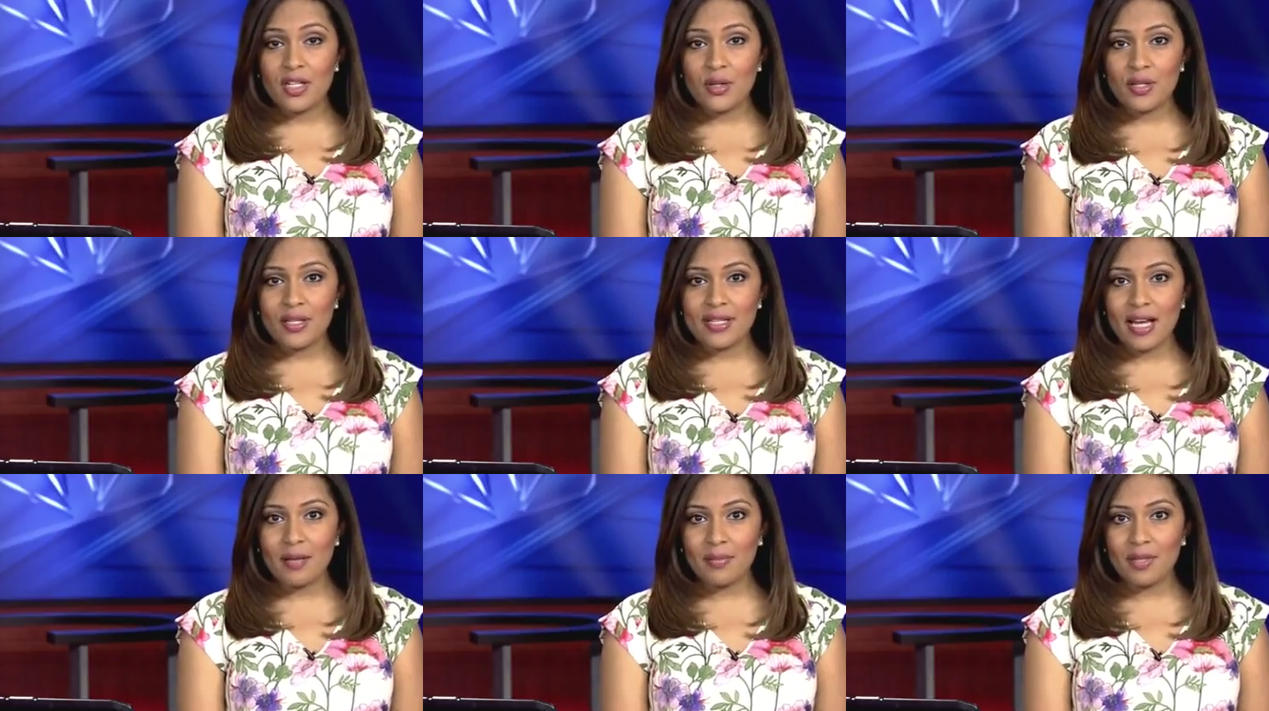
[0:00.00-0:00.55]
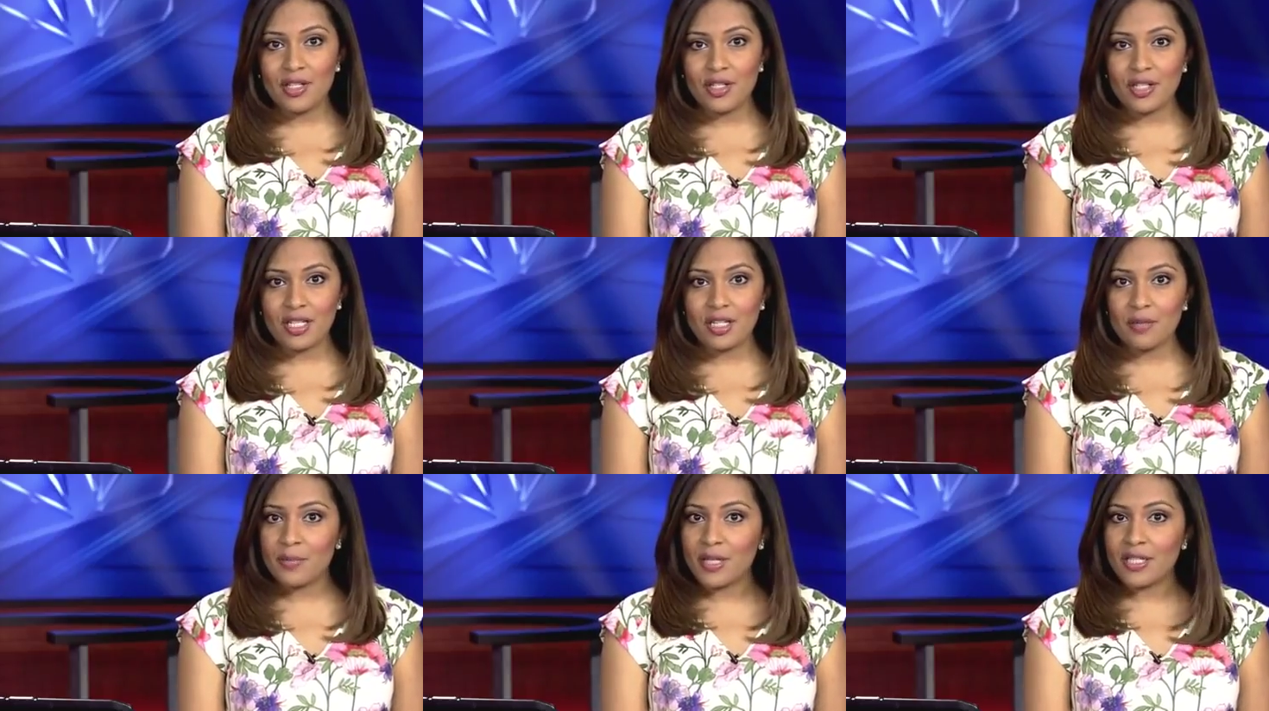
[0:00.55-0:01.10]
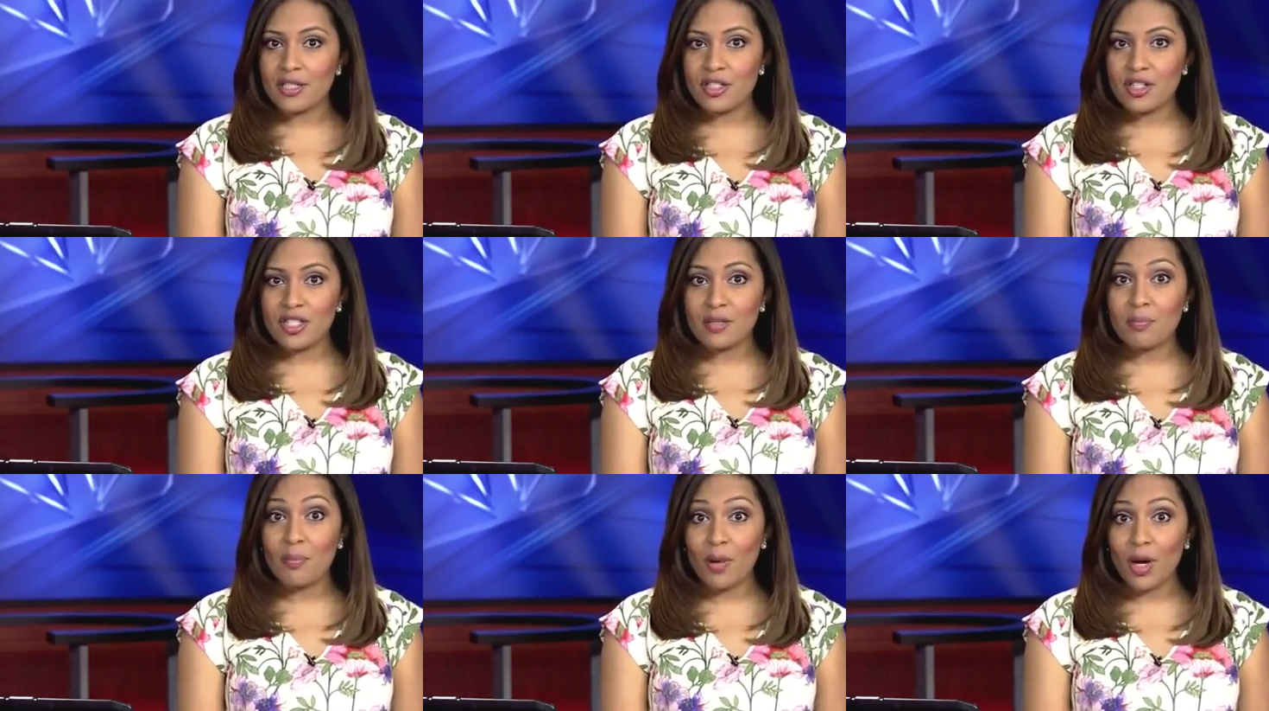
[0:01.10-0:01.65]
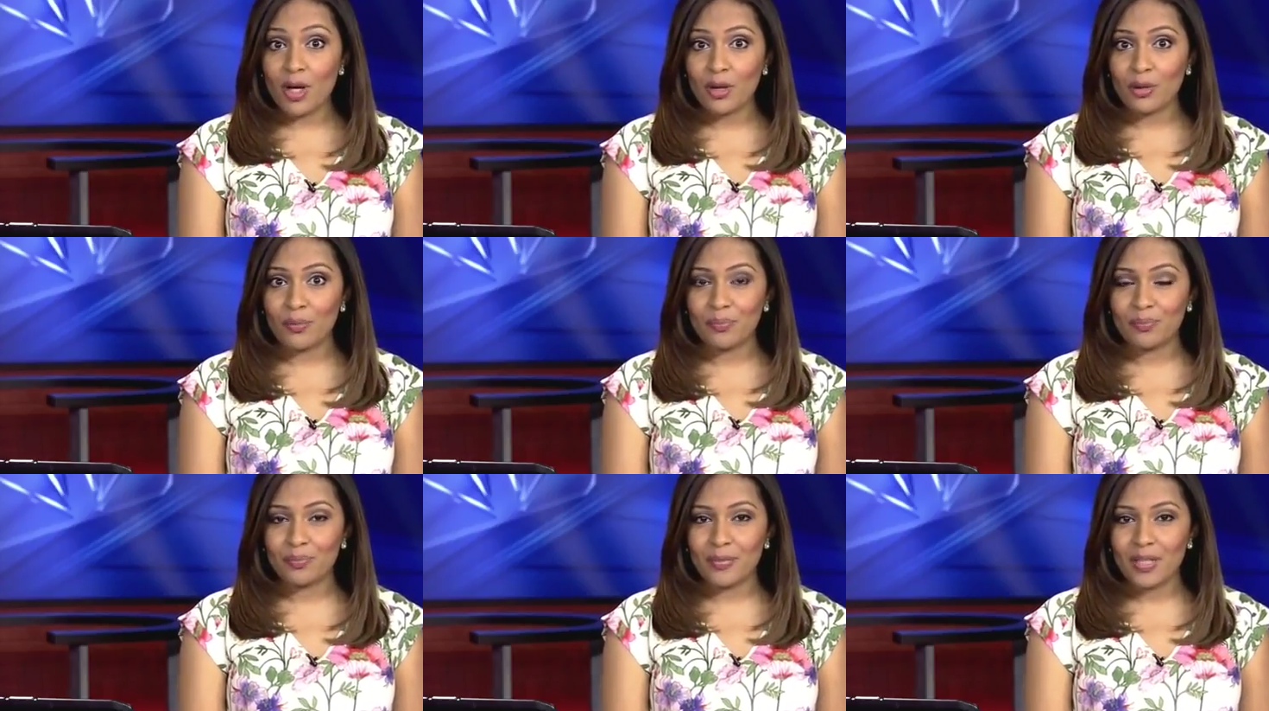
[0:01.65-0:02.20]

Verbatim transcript: to establish an apprenticeship model.